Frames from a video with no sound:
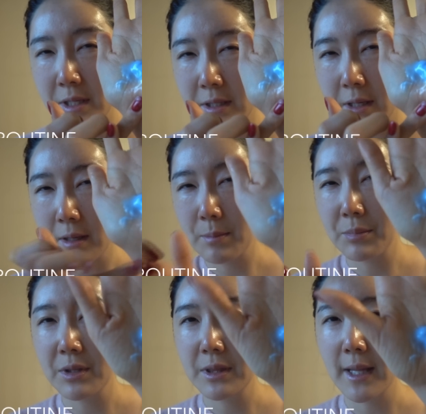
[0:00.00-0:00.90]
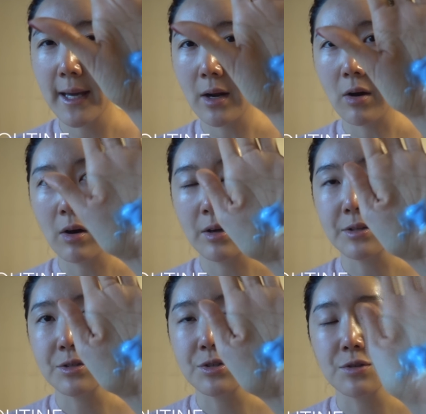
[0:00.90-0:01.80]
gonna put that
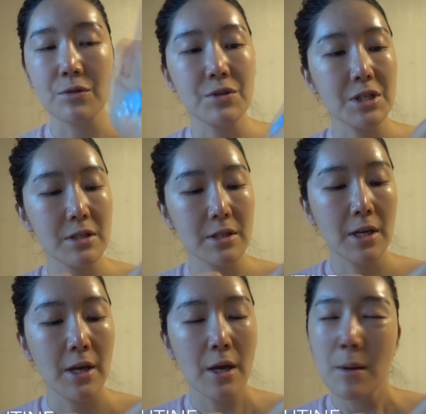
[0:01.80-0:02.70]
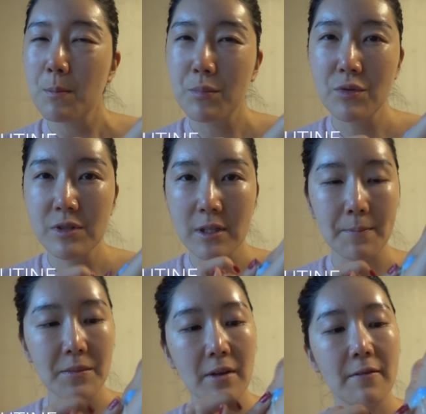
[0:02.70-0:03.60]
on to just boost
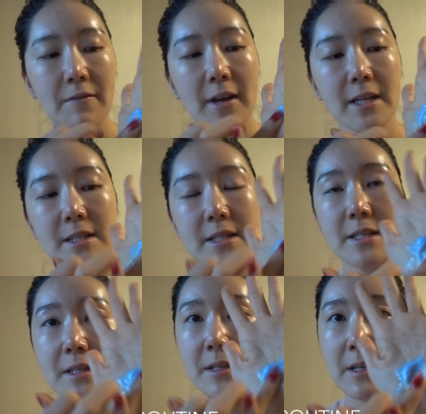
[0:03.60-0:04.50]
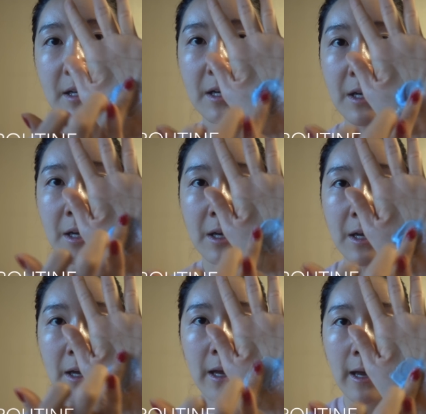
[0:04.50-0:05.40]
up the effect
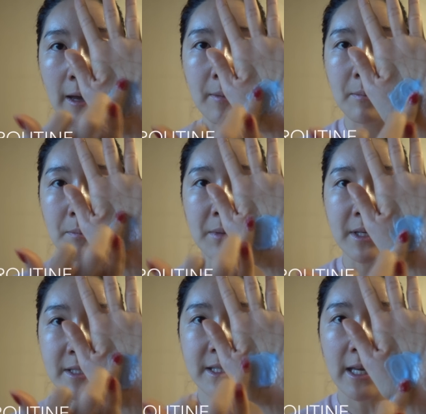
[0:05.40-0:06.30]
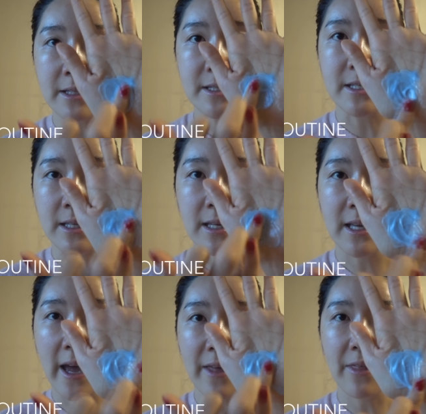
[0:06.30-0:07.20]
and mix that
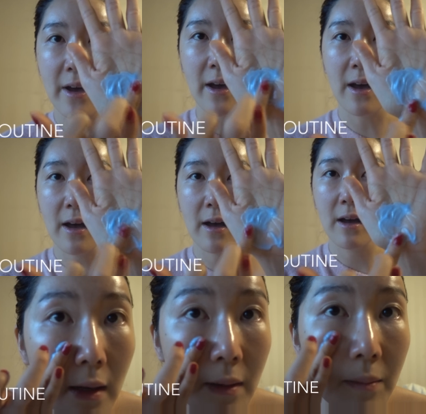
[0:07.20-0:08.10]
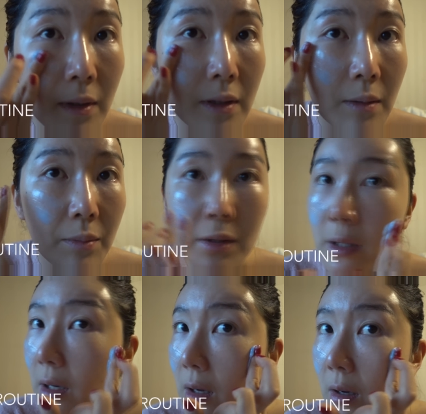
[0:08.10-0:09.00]
together. I'm gonna put
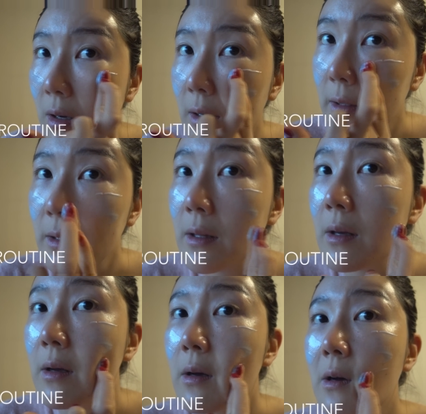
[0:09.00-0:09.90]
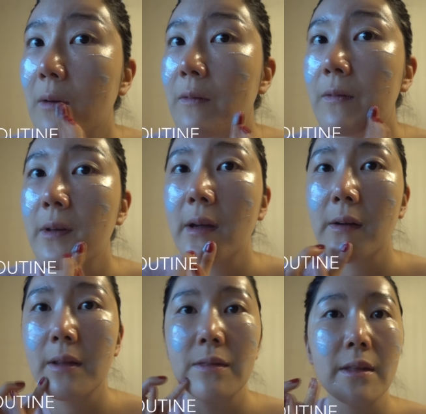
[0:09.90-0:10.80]
it on a
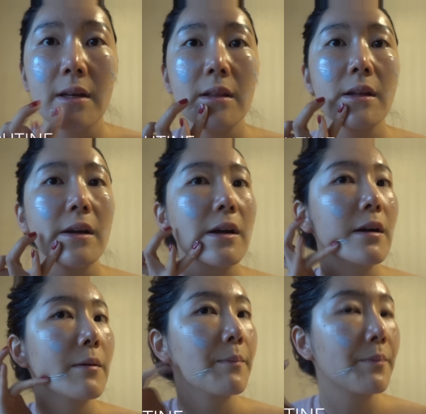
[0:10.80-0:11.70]
very thick layer.